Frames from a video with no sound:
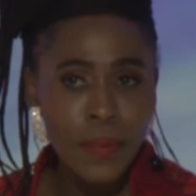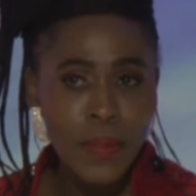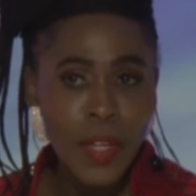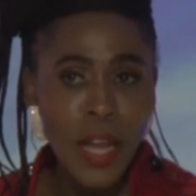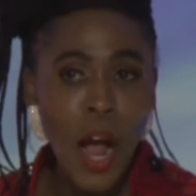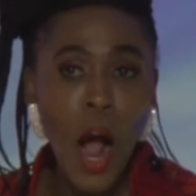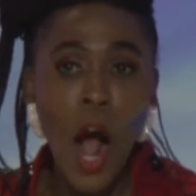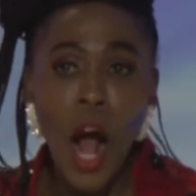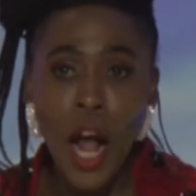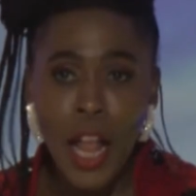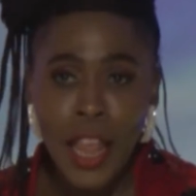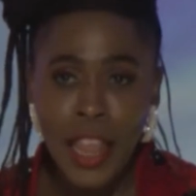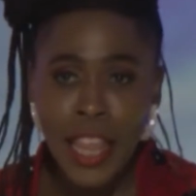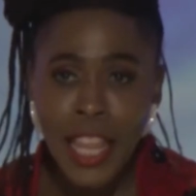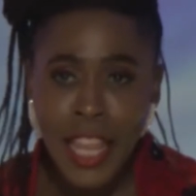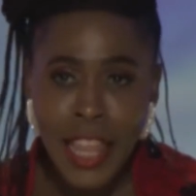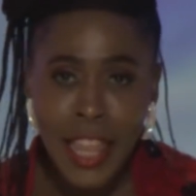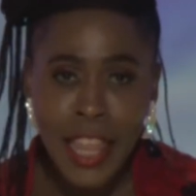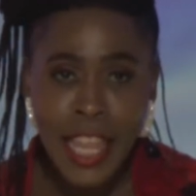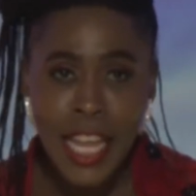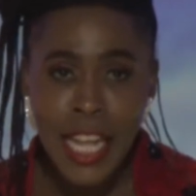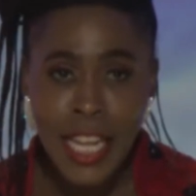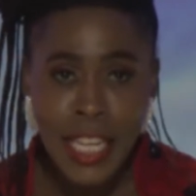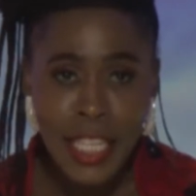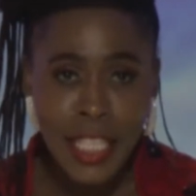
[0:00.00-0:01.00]
all the
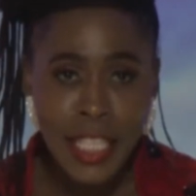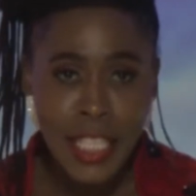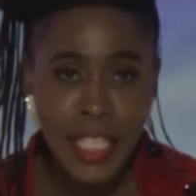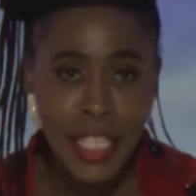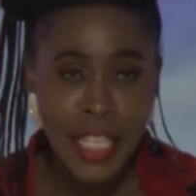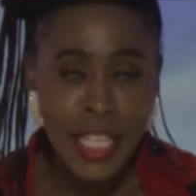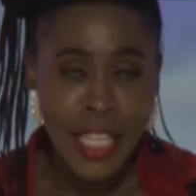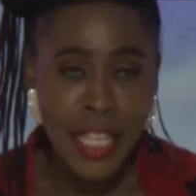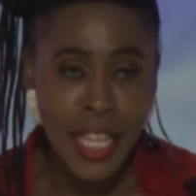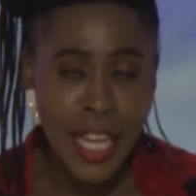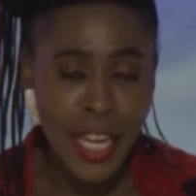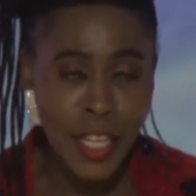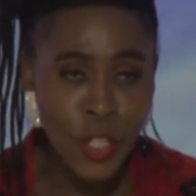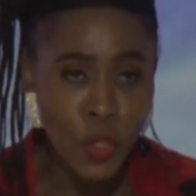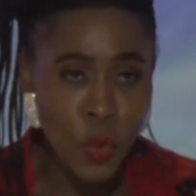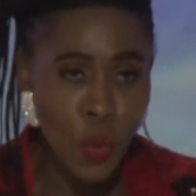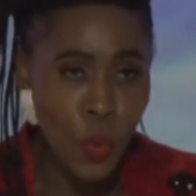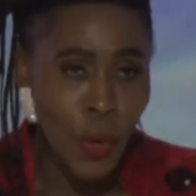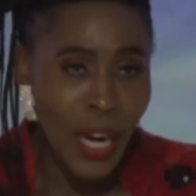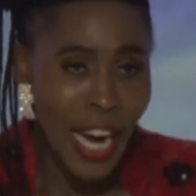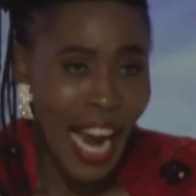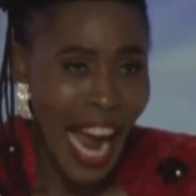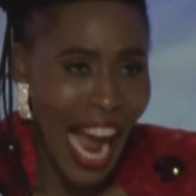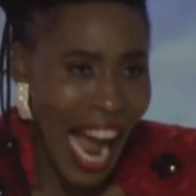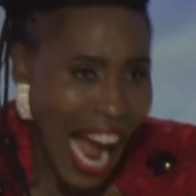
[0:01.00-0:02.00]
things that
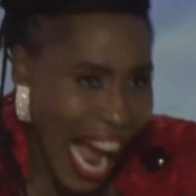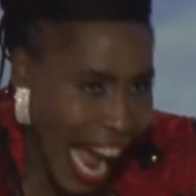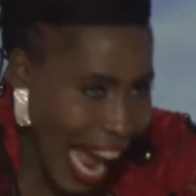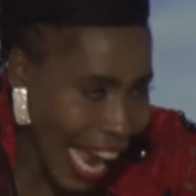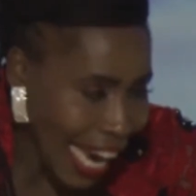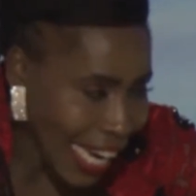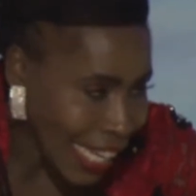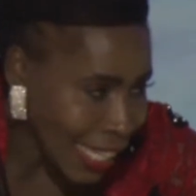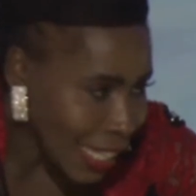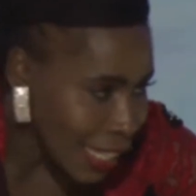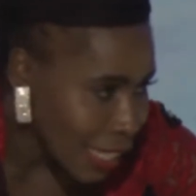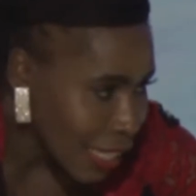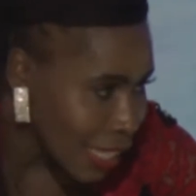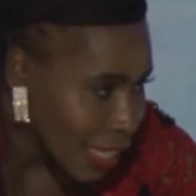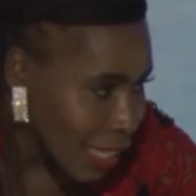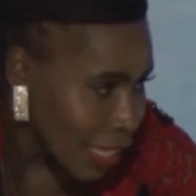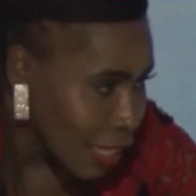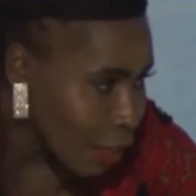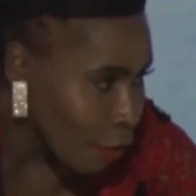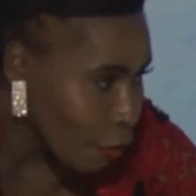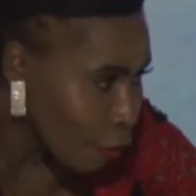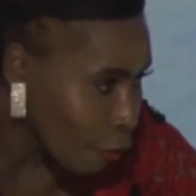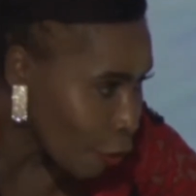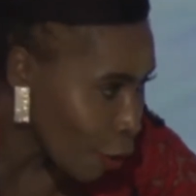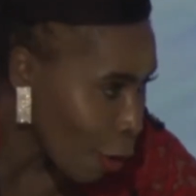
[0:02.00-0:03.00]
we hide
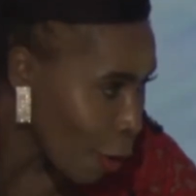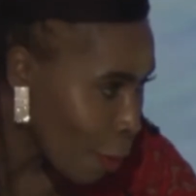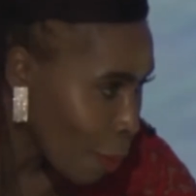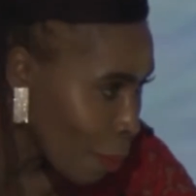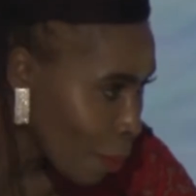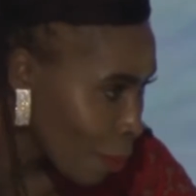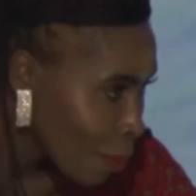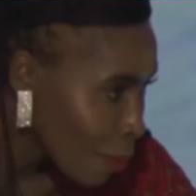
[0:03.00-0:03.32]
from